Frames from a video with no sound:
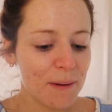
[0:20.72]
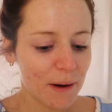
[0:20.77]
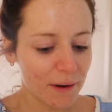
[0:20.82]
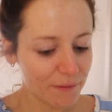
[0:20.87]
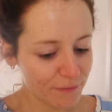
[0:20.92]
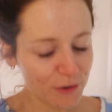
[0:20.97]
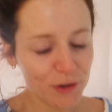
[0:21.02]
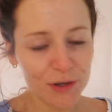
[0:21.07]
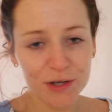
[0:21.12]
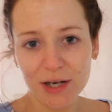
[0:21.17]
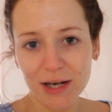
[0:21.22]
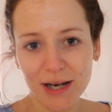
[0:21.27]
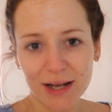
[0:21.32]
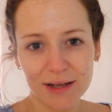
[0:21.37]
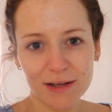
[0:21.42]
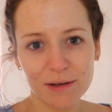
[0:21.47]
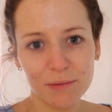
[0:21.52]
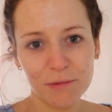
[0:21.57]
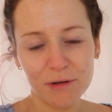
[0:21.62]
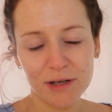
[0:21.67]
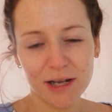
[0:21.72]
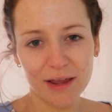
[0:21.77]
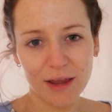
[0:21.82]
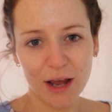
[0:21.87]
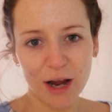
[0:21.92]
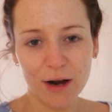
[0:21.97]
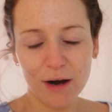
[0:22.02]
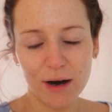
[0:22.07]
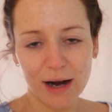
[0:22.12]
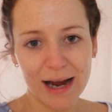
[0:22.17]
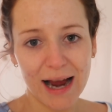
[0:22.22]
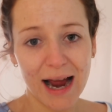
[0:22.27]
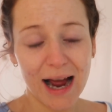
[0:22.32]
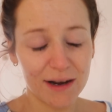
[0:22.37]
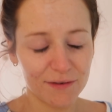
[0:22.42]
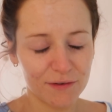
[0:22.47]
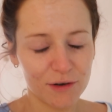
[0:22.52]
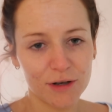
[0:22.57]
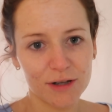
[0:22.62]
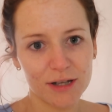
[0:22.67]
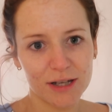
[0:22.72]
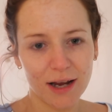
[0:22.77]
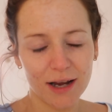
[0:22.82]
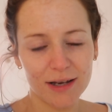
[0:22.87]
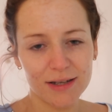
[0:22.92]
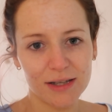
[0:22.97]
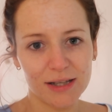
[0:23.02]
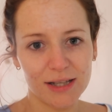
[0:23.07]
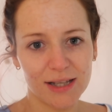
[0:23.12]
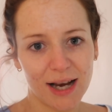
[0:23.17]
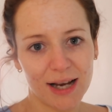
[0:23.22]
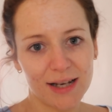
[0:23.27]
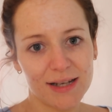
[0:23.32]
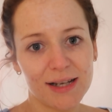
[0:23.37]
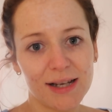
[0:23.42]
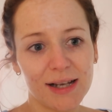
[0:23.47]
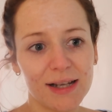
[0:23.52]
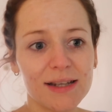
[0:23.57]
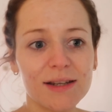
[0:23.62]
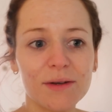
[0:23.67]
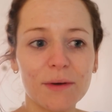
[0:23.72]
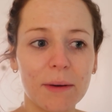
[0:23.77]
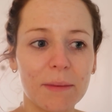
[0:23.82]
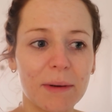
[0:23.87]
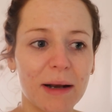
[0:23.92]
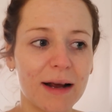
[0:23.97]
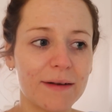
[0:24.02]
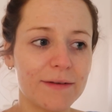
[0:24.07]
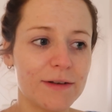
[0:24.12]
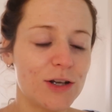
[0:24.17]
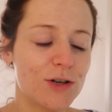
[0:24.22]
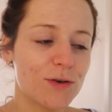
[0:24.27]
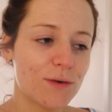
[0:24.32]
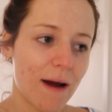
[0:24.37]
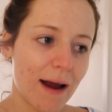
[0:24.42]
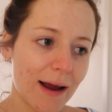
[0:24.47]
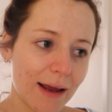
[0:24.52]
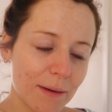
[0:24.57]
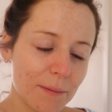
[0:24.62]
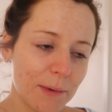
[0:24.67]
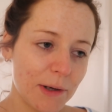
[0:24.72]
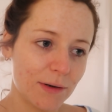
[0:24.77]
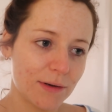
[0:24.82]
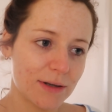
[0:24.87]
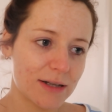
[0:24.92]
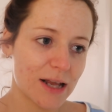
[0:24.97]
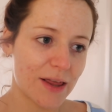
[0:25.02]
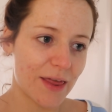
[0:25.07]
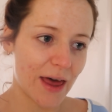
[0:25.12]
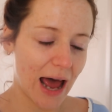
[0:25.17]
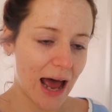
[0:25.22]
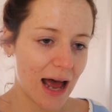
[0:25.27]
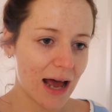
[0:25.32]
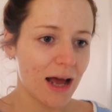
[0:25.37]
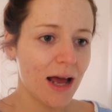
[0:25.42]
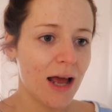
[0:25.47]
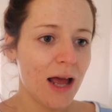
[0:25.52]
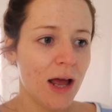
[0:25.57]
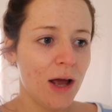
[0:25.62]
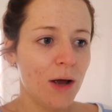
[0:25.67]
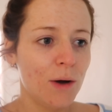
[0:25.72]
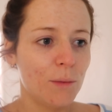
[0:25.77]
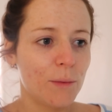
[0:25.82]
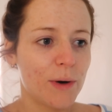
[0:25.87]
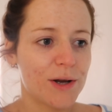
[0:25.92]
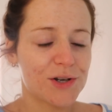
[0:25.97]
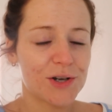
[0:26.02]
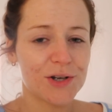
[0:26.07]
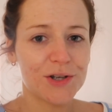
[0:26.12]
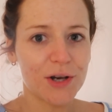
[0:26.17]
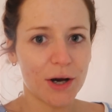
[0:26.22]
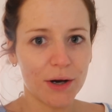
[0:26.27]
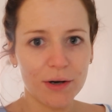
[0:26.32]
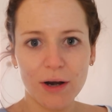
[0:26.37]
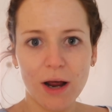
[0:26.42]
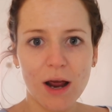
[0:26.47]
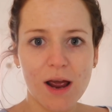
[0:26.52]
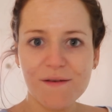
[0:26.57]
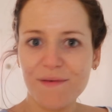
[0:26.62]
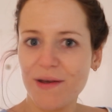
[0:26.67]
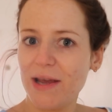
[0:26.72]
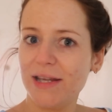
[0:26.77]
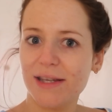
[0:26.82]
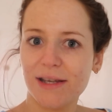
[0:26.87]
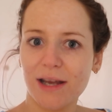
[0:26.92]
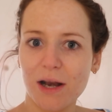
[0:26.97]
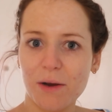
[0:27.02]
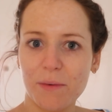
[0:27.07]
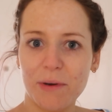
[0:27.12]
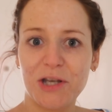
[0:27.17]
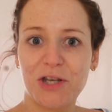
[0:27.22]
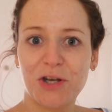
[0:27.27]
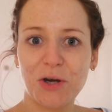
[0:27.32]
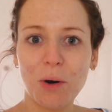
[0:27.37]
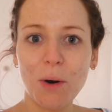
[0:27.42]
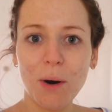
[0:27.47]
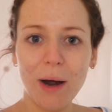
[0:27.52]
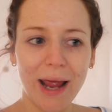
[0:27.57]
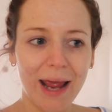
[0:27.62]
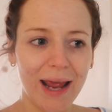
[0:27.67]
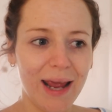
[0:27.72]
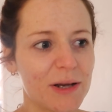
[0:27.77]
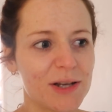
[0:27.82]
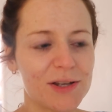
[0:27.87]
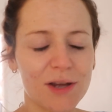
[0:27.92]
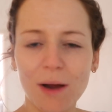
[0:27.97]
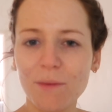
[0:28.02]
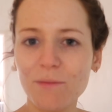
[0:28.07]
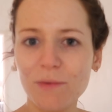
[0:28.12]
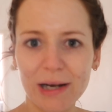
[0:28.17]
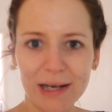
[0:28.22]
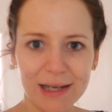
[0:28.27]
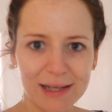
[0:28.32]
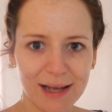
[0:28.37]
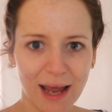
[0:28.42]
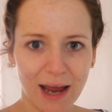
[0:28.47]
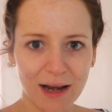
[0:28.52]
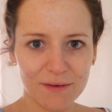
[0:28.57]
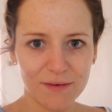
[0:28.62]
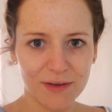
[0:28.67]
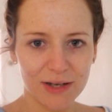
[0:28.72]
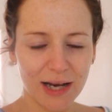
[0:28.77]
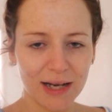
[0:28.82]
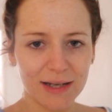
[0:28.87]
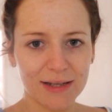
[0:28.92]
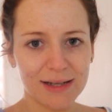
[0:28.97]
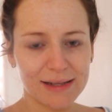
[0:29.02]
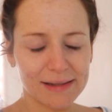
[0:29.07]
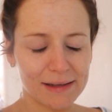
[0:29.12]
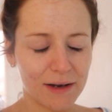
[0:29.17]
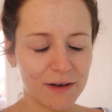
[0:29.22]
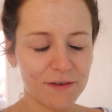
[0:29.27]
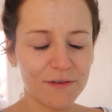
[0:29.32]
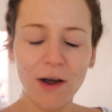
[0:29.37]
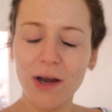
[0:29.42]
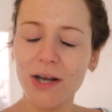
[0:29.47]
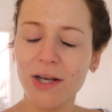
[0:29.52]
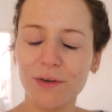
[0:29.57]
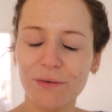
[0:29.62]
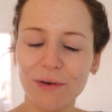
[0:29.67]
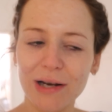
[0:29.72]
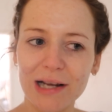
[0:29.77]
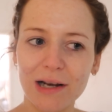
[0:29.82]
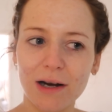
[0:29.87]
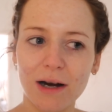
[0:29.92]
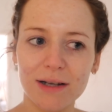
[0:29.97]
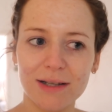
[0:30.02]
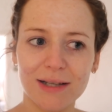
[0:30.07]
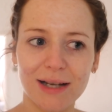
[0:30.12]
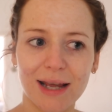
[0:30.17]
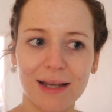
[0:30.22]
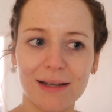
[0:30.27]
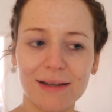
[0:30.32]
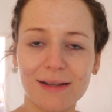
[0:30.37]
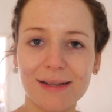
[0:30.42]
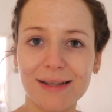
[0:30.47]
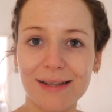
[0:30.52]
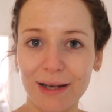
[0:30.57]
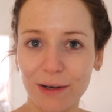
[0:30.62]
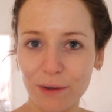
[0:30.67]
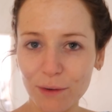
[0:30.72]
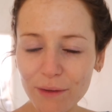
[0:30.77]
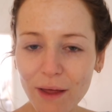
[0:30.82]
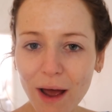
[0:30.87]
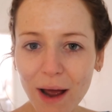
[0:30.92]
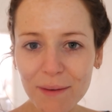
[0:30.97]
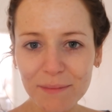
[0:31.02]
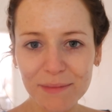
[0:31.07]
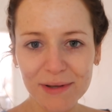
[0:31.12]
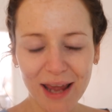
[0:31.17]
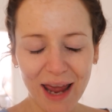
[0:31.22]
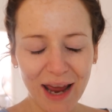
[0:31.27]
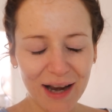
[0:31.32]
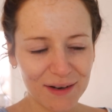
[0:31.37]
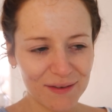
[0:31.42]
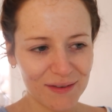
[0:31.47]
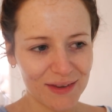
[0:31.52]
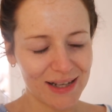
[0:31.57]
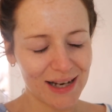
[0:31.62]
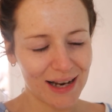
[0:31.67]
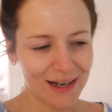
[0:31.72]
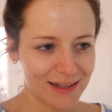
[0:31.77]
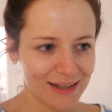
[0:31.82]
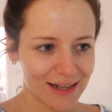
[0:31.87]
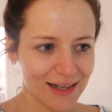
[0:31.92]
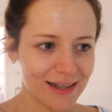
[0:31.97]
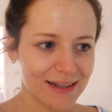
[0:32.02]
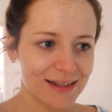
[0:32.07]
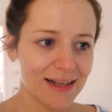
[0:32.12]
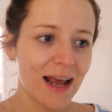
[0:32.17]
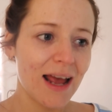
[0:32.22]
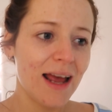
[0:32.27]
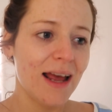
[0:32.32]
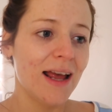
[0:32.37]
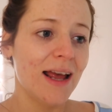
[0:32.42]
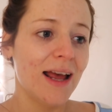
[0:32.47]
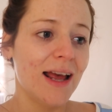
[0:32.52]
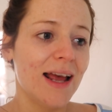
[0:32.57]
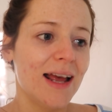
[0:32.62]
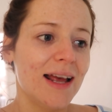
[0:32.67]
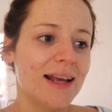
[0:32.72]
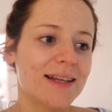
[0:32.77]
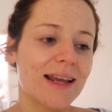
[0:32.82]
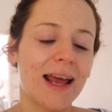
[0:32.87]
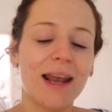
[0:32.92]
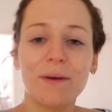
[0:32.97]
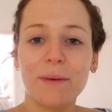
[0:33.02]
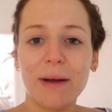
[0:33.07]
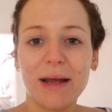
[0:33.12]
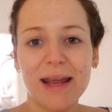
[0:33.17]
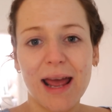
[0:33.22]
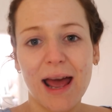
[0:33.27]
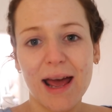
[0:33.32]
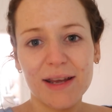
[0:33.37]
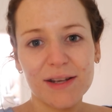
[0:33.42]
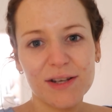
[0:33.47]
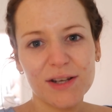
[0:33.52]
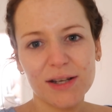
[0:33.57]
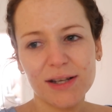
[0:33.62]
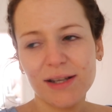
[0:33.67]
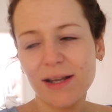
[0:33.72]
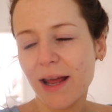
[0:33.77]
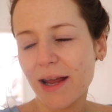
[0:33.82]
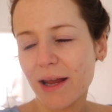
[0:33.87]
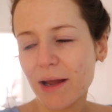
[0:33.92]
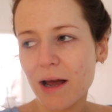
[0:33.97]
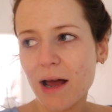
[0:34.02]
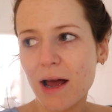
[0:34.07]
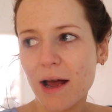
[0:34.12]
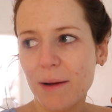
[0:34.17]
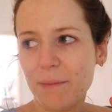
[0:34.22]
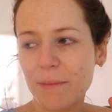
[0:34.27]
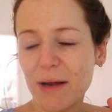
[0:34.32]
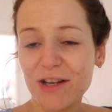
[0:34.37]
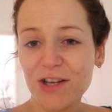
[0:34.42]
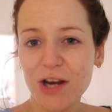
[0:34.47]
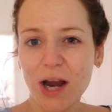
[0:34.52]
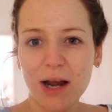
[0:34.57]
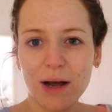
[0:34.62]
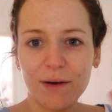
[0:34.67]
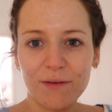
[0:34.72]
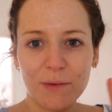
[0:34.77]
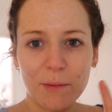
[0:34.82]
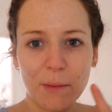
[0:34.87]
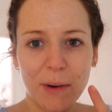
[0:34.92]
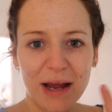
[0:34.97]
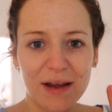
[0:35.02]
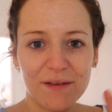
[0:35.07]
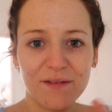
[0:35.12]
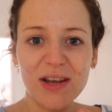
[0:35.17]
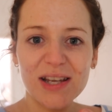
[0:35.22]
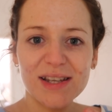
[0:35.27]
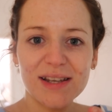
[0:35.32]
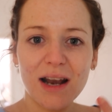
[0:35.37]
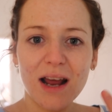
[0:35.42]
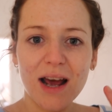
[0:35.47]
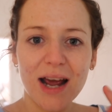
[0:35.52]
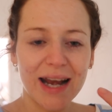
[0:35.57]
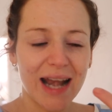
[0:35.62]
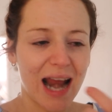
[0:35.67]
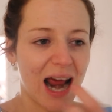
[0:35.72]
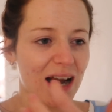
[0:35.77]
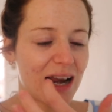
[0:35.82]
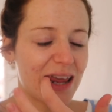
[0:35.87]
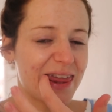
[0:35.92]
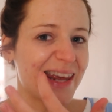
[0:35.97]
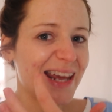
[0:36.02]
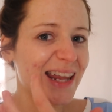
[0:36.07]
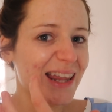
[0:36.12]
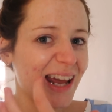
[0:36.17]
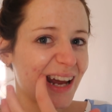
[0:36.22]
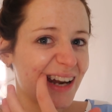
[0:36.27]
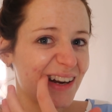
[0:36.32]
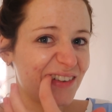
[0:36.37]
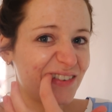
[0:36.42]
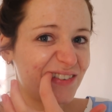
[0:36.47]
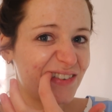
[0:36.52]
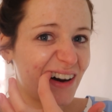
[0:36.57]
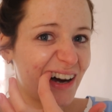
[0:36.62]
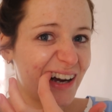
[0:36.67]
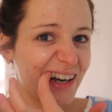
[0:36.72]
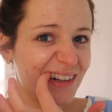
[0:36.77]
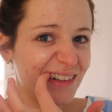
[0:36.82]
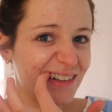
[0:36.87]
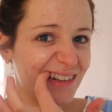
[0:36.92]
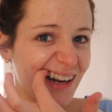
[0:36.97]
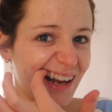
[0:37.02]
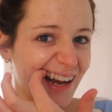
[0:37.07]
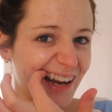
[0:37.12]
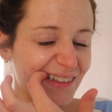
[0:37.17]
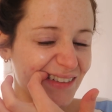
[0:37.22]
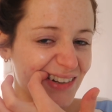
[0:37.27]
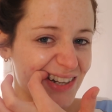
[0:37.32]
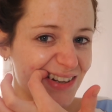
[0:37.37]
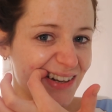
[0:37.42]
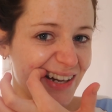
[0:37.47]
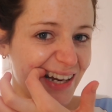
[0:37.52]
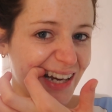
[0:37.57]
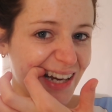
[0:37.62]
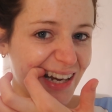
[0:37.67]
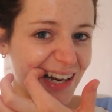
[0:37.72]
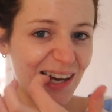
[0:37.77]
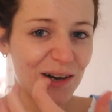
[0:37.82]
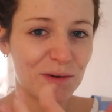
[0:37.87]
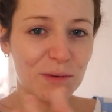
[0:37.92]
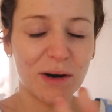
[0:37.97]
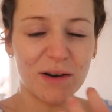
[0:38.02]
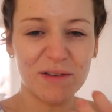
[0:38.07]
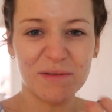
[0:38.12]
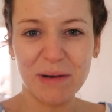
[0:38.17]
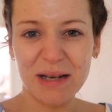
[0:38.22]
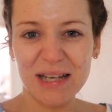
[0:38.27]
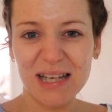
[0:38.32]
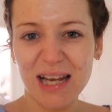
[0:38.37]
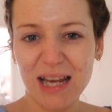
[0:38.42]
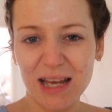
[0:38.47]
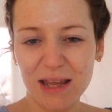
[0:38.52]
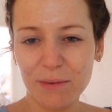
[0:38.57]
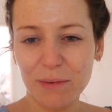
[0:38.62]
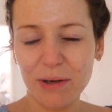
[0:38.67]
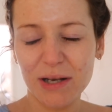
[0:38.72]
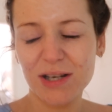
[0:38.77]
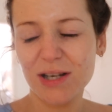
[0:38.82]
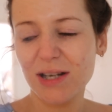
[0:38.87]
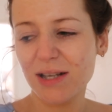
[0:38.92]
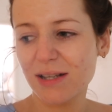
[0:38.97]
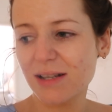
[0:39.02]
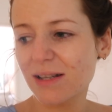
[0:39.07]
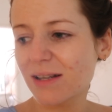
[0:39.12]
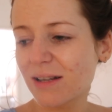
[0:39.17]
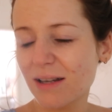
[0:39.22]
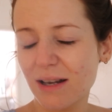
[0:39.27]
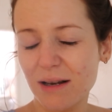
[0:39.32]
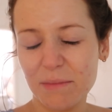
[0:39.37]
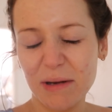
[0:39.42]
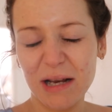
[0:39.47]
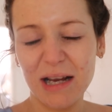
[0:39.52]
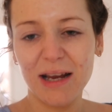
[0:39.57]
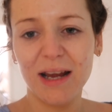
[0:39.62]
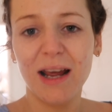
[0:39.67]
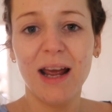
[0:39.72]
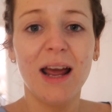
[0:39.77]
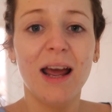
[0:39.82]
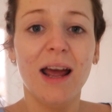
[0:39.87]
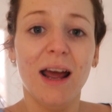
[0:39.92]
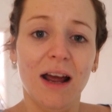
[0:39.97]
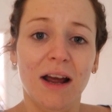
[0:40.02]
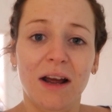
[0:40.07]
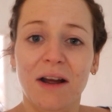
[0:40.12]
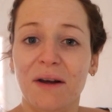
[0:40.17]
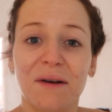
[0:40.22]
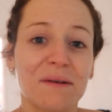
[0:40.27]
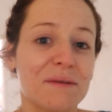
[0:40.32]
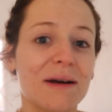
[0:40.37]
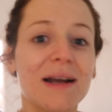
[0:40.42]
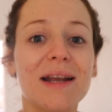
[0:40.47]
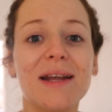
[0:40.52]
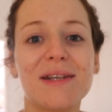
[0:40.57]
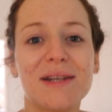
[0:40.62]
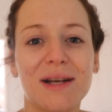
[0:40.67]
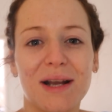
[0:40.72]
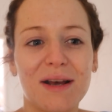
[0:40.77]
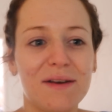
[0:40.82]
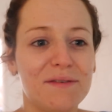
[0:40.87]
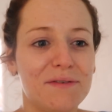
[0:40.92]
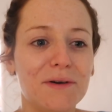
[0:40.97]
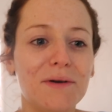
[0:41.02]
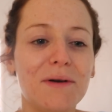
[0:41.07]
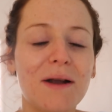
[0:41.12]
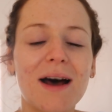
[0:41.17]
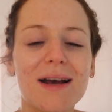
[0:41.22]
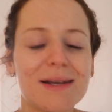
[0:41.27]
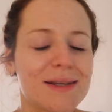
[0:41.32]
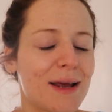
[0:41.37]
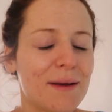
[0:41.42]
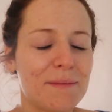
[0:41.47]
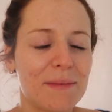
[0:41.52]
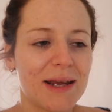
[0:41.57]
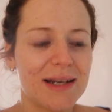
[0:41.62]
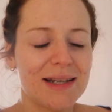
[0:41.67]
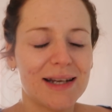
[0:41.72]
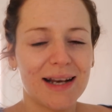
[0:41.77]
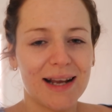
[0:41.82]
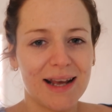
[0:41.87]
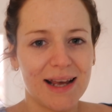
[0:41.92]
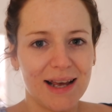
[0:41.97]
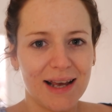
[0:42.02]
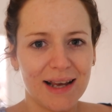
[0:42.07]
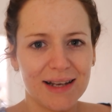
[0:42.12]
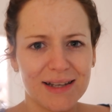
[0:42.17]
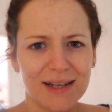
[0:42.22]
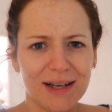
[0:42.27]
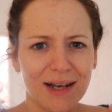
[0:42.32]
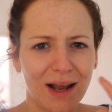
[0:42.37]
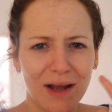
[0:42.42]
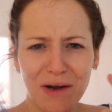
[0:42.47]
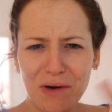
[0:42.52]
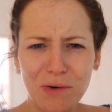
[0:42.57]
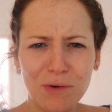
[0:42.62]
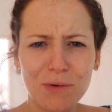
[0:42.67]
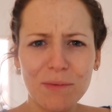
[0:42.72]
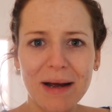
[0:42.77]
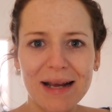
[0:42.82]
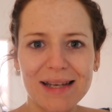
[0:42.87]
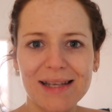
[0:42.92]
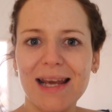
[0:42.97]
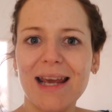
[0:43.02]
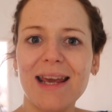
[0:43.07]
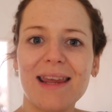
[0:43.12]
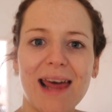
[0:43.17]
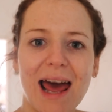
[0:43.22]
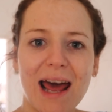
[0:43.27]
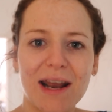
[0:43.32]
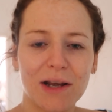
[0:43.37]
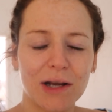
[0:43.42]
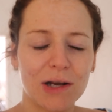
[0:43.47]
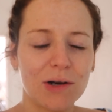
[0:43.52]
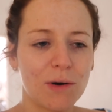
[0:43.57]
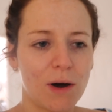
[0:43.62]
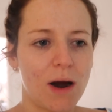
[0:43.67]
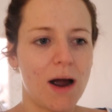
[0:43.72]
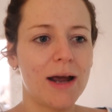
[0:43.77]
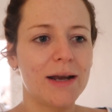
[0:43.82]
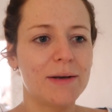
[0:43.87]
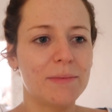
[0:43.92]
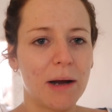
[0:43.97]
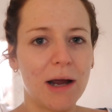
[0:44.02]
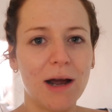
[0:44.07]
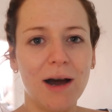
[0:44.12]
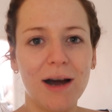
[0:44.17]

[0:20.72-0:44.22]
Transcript: Unfortunately this morning though, I have got to go to the dentist, so I'm gonna have to drag him along to that which I don't know if he's going to enjoy because I'm really scared of the dentist and I find it really hard to conceal that I'm scared of the dentist. So anyway, yeah, it's just like um, a checkup for my Invisalign and I think they're going to file like between one of my teeth, which is going to be really delightful. Last time they did it to like all my teeth and I cried my